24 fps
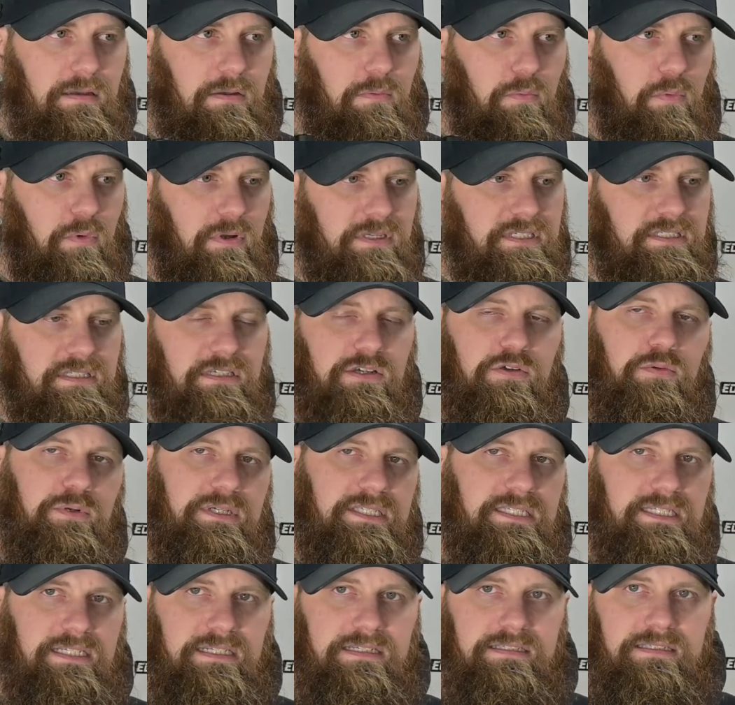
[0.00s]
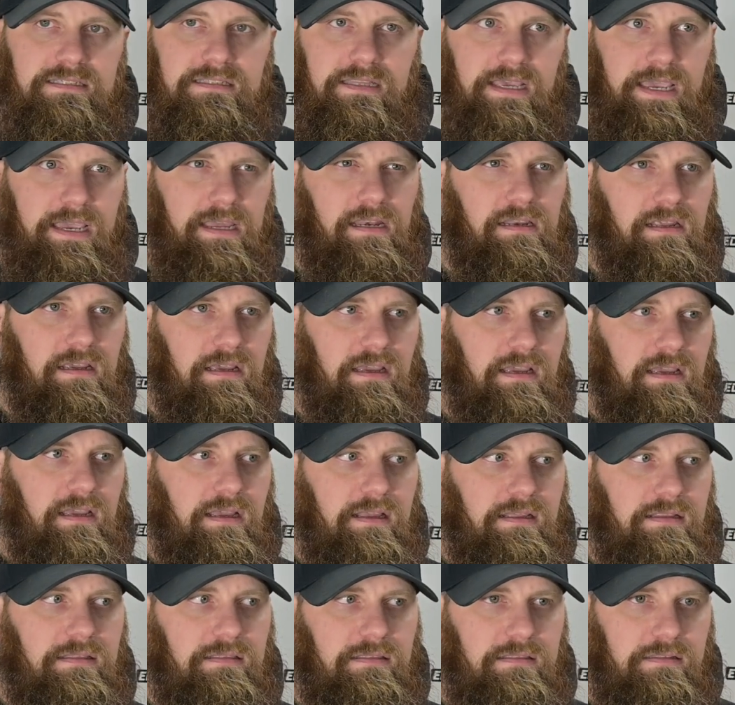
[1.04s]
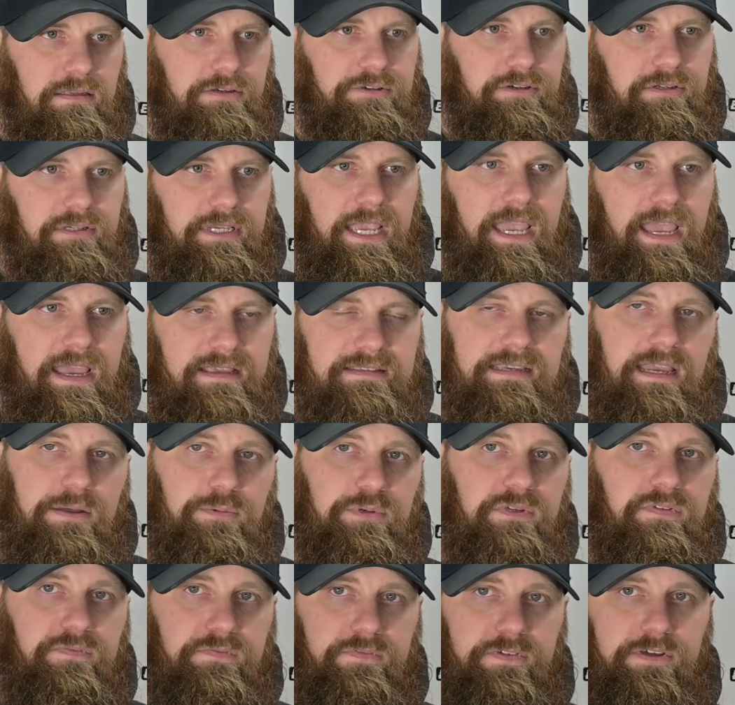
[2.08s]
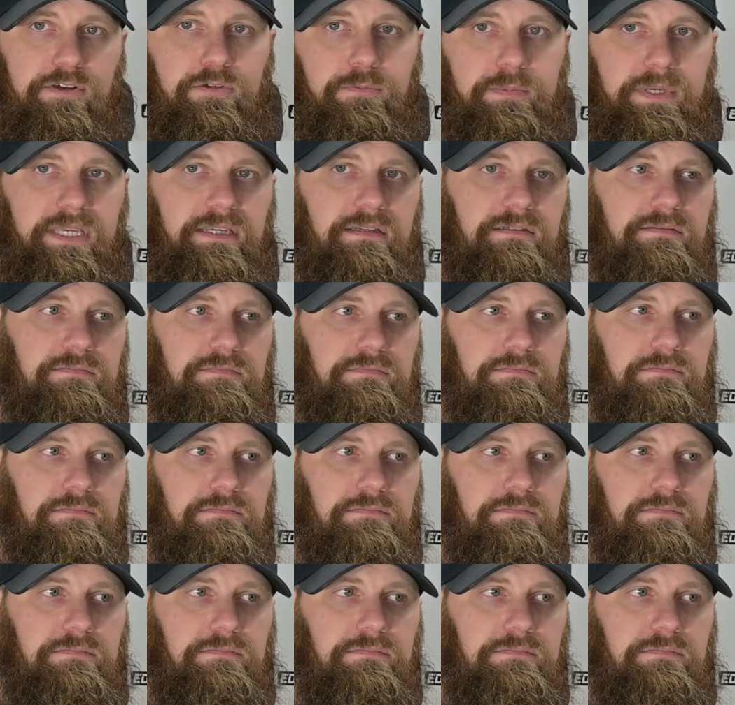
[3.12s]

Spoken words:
What's the coincidence that literally as I was filming,